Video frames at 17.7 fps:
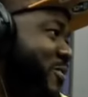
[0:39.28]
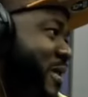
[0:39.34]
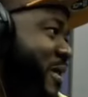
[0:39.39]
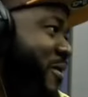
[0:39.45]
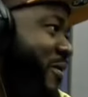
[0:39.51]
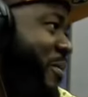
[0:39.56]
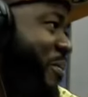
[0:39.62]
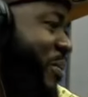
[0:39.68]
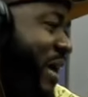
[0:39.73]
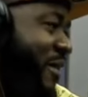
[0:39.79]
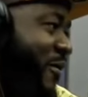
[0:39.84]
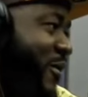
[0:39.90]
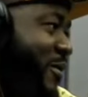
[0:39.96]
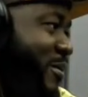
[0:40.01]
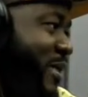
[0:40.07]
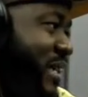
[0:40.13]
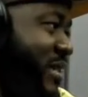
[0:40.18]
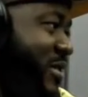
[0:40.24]
one of the
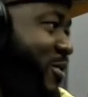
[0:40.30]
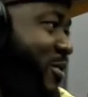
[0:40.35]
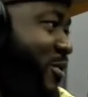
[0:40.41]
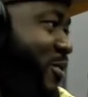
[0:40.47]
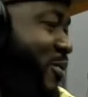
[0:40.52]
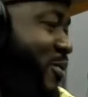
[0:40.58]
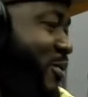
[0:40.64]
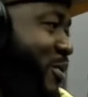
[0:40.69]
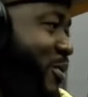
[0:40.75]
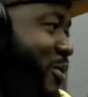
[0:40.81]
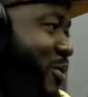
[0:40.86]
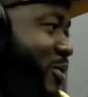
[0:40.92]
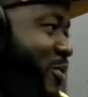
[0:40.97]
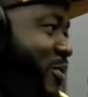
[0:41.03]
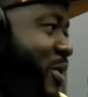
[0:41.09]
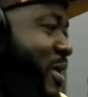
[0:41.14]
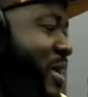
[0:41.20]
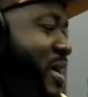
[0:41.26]
platforms that she used
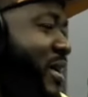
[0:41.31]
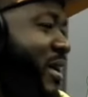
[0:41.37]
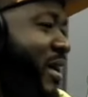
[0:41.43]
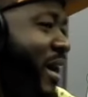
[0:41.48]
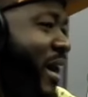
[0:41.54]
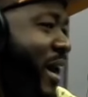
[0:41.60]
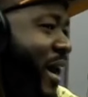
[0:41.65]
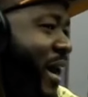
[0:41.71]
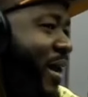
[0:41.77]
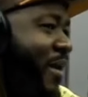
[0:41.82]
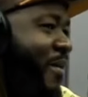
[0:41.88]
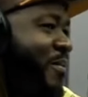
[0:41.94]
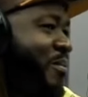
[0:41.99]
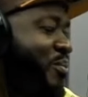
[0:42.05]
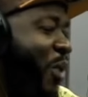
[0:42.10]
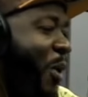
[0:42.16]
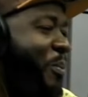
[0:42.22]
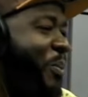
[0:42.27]
to
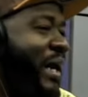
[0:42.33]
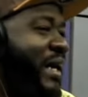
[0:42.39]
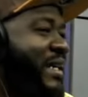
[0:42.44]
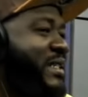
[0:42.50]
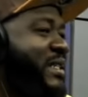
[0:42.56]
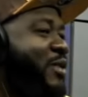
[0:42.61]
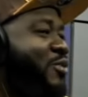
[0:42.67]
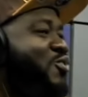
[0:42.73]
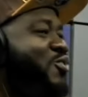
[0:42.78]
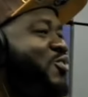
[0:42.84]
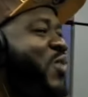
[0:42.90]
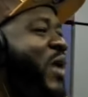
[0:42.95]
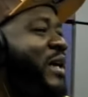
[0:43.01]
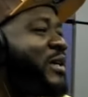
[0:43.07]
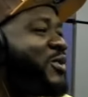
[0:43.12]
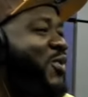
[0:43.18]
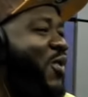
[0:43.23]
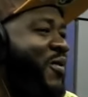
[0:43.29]
propagate the good
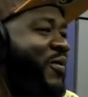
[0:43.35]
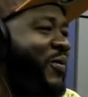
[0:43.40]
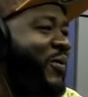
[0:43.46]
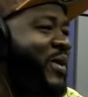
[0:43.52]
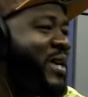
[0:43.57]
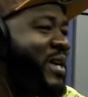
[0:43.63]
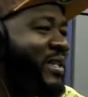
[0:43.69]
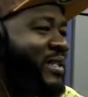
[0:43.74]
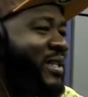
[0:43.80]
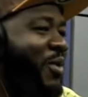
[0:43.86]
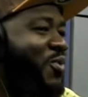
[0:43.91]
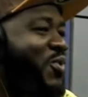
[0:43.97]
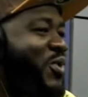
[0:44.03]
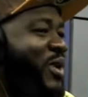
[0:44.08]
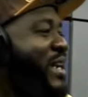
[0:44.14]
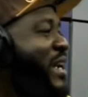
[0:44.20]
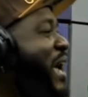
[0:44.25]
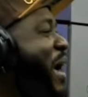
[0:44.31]
works of the
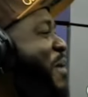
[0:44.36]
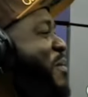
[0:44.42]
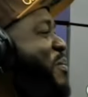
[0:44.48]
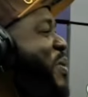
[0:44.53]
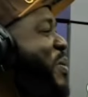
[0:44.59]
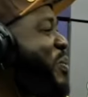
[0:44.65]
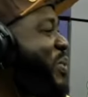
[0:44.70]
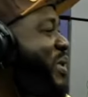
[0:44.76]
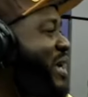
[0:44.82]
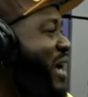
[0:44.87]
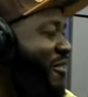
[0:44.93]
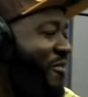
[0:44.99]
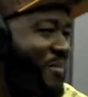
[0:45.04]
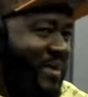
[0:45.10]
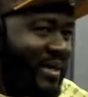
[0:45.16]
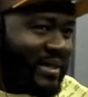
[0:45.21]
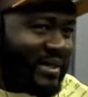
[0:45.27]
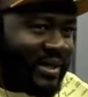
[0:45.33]
ruling MPP
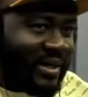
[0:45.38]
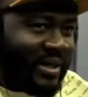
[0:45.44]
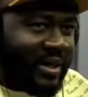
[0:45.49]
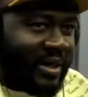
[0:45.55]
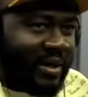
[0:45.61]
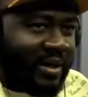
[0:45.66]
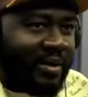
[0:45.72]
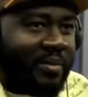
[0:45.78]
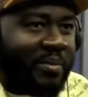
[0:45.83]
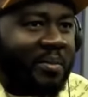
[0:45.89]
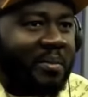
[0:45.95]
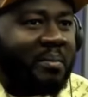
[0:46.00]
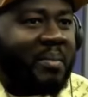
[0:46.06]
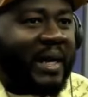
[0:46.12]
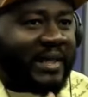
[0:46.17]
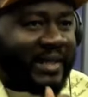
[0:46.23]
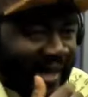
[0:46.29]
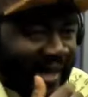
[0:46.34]
government. But